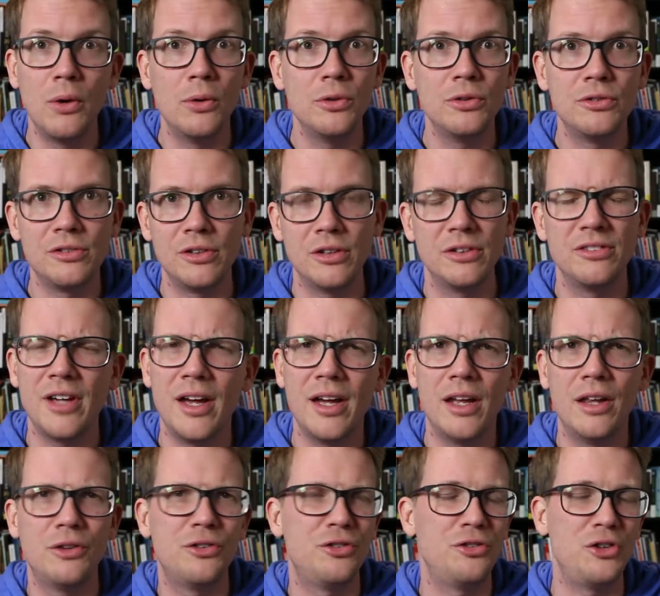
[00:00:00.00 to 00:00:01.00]
hosts a
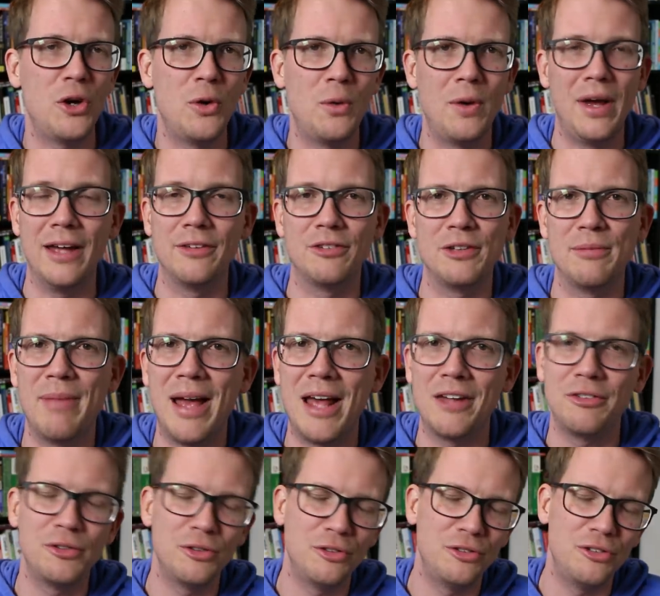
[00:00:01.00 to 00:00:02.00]
science show, has a
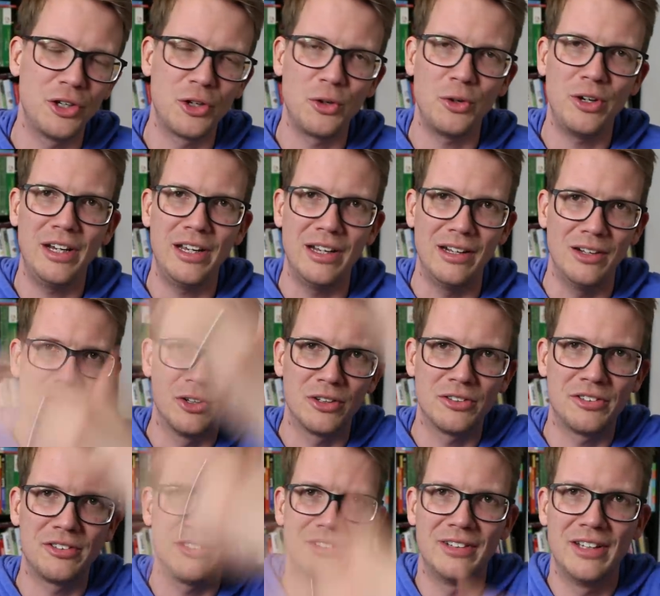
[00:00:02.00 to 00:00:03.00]
master's degree, and
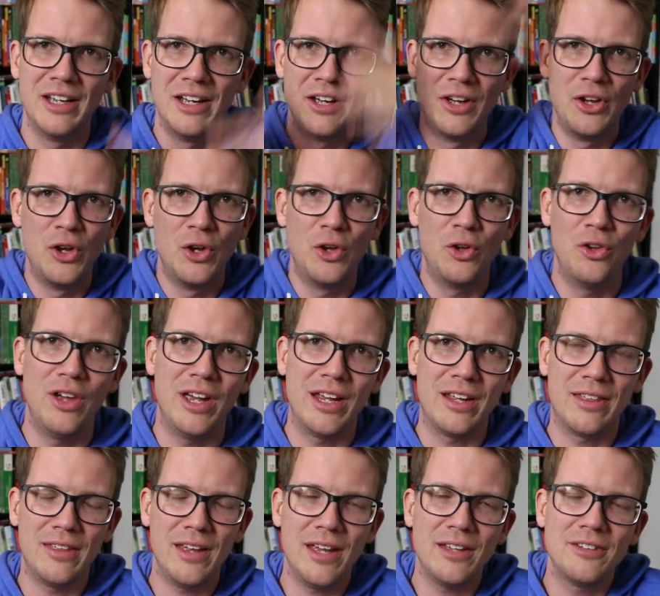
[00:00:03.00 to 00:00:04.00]
looks
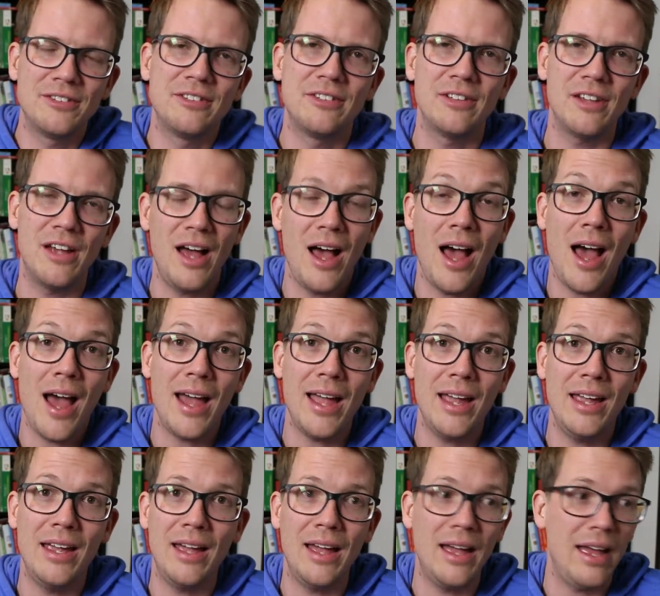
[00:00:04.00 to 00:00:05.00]
like this,
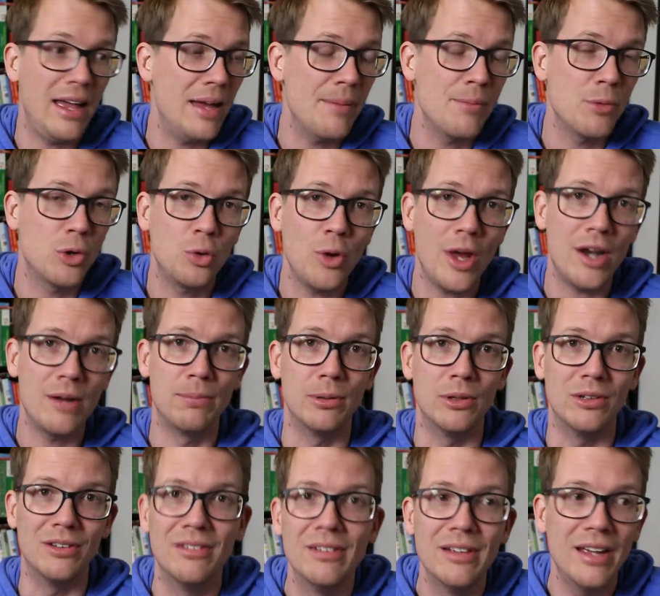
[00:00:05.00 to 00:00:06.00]
I am
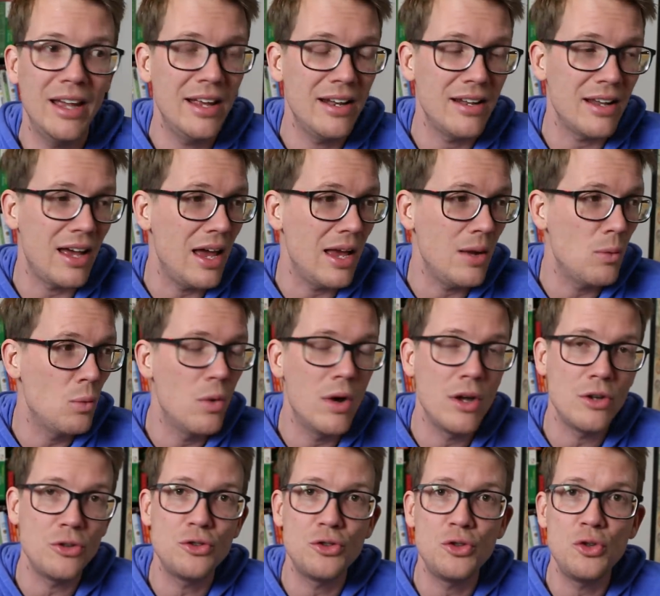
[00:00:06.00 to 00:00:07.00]
credible and I
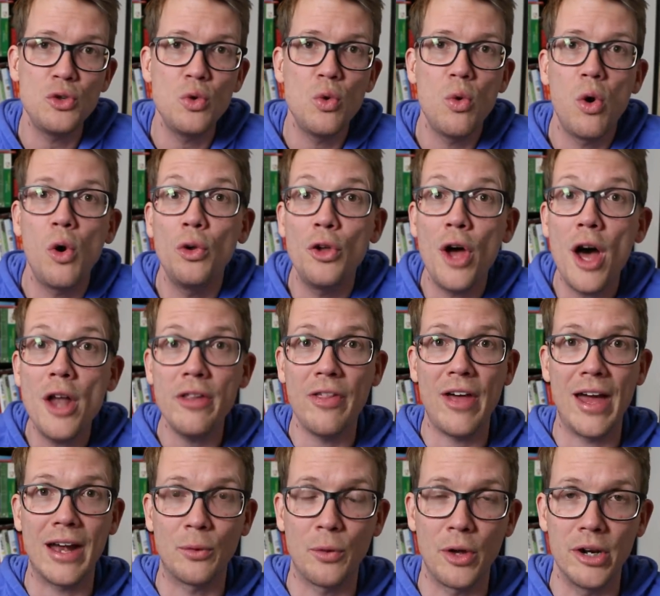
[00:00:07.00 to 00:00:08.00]
want to hold on to
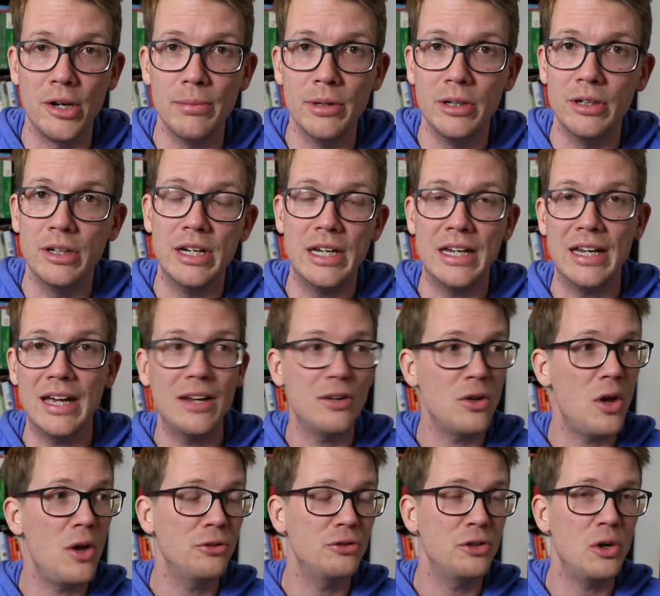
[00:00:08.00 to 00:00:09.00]
that credibility
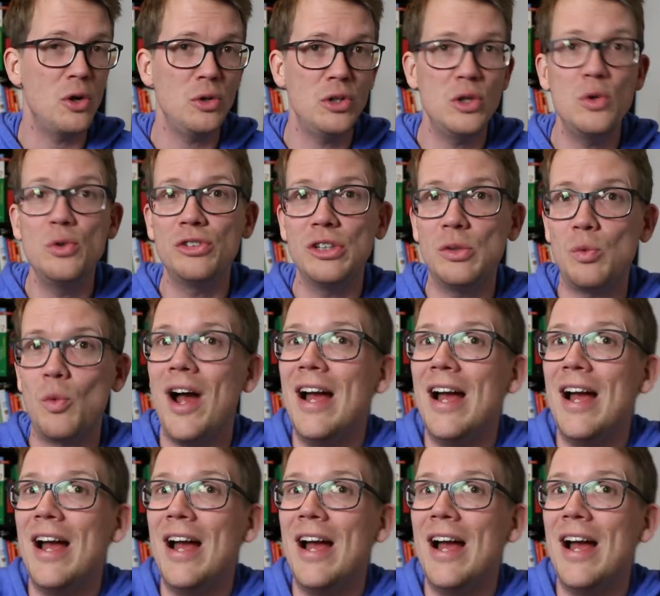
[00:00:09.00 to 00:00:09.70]
and also use it